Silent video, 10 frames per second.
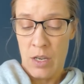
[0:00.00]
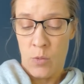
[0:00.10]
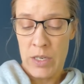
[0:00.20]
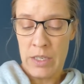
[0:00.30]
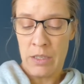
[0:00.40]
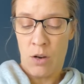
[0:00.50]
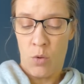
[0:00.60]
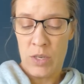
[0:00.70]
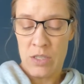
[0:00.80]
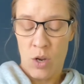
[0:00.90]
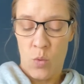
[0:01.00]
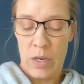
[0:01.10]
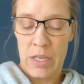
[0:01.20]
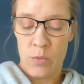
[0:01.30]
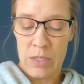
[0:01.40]
We didn't always know
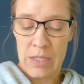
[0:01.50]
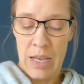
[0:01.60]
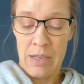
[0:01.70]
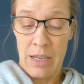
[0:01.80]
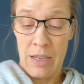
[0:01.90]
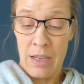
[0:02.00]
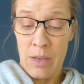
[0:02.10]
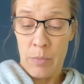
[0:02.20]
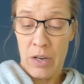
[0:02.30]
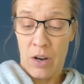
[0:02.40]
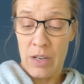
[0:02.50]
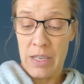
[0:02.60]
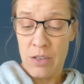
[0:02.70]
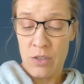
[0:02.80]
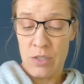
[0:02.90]
what he was saying, but our
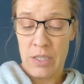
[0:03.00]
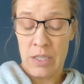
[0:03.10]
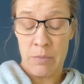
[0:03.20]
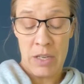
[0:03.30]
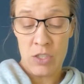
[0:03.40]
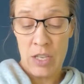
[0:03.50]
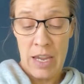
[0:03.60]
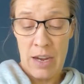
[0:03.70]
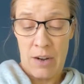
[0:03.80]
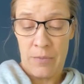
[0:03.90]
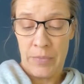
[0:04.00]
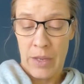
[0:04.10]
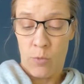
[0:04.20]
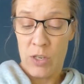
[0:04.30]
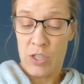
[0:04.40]
ears didn't much care.
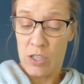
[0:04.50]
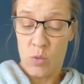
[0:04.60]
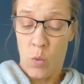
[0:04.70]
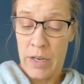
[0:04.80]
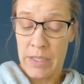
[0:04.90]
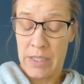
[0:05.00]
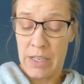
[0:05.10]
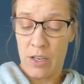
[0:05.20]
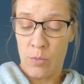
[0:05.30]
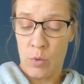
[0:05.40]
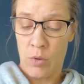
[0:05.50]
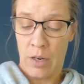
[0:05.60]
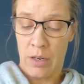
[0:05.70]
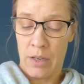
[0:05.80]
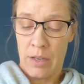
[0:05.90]
We just wanted to hear
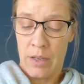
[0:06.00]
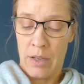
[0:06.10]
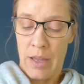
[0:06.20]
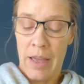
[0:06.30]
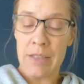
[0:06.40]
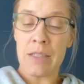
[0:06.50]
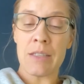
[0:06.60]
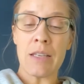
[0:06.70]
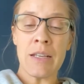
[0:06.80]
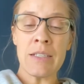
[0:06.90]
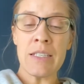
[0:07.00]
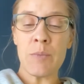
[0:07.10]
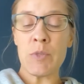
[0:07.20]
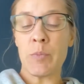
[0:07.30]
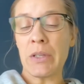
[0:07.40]
more. As the sun
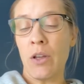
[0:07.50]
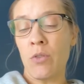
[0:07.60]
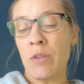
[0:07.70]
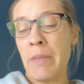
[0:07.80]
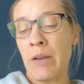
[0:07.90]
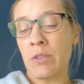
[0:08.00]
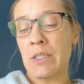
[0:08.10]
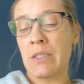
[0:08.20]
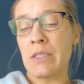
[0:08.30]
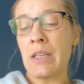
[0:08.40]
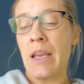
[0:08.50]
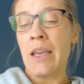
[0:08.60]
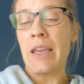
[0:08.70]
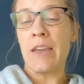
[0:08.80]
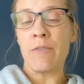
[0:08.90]
dipped below the mountains,
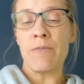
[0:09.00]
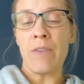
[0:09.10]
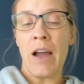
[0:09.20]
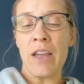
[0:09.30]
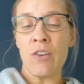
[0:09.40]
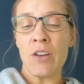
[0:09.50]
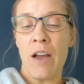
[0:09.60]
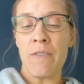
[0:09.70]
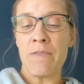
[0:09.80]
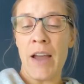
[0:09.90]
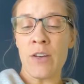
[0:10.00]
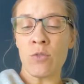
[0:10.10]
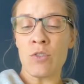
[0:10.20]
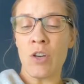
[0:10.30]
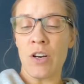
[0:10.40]
it fired a
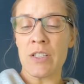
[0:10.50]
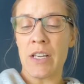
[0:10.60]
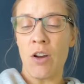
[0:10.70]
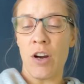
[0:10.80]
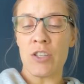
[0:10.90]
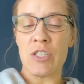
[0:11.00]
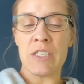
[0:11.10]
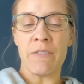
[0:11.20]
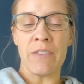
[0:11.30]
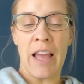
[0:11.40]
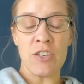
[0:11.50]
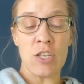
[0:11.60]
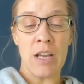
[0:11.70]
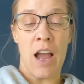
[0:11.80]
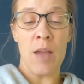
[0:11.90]
final dart at Archie's
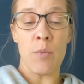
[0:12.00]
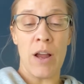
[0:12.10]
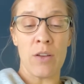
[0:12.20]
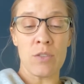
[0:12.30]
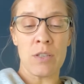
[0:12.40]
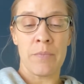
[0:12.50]
flashing eyebrows.